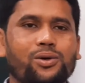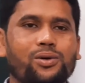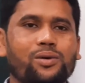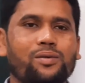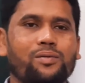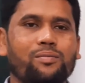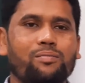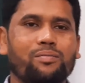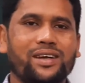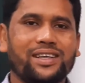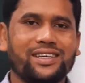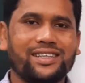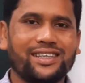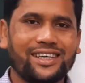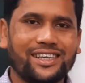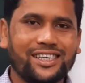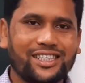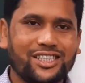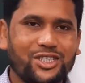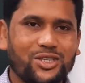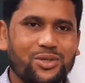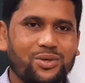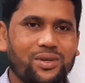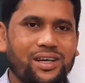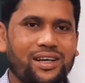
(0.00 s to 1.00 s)
my dear
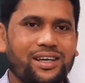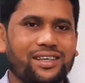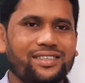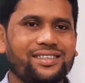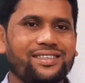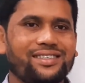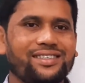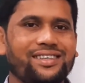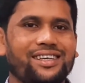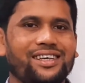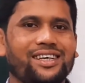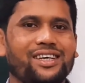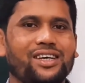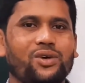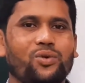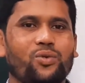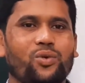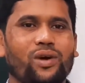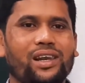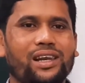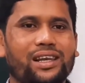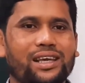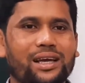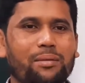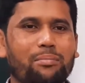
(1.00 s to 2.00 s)
student,
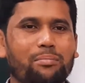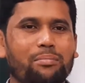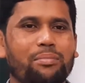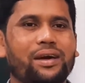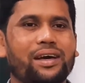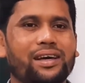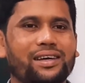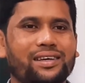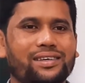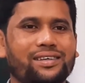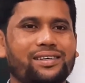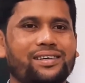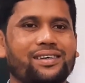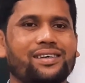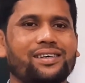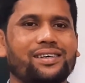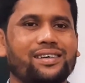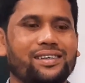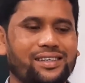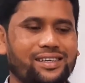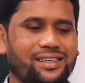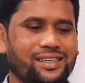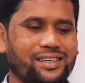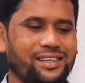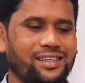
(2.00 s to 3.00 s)
welcome back
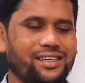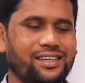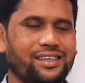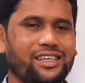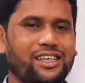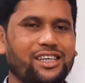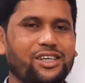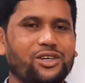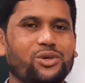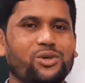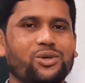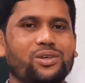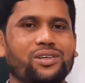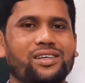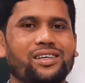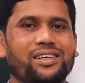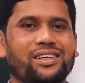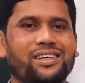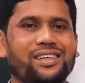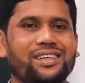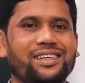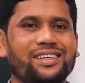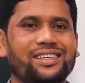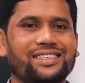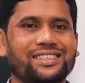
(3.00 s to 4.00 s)
in your
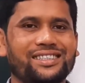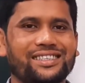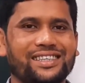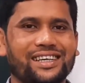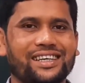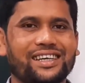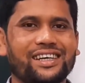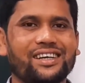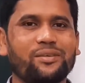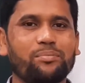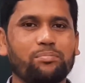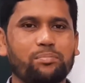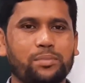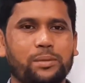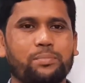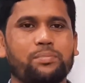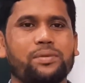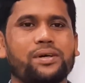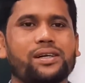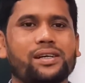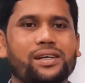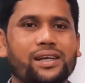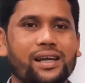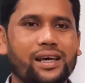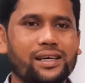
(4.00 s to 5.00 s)
English second paper
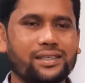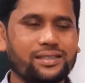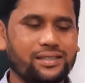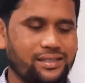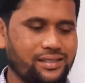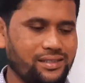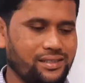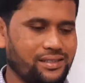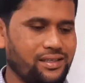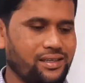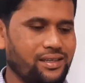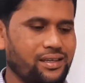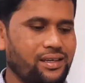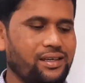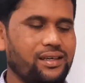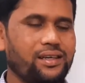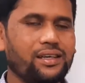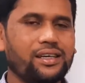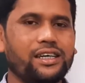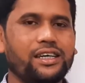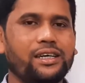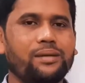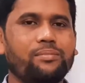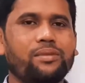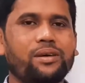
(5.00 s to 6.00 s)
class.
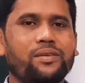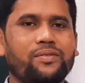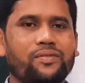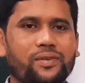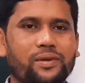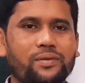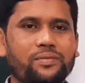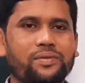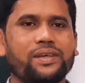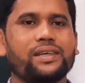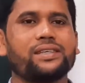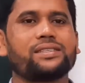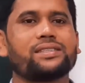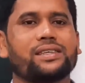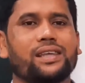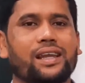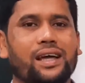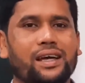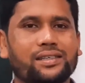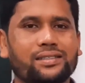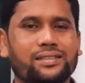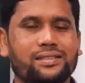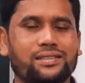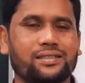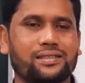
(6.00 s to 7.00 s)
In my previous
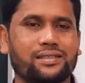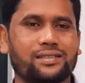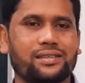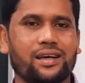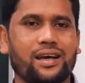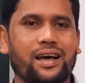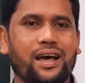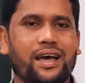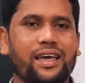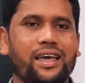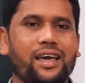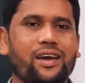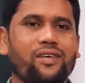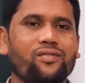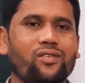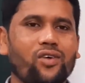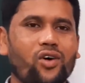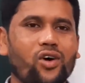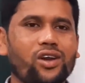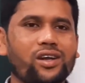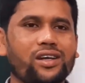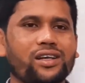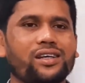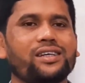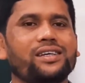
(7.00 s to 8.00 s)
class, I have
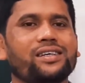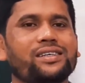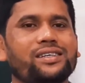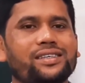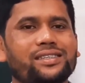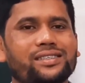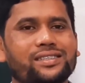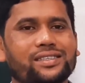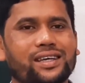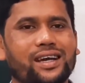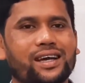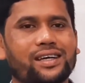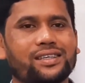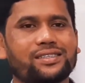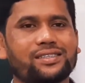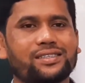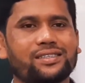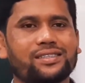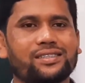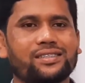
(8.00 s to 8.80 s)
already discussed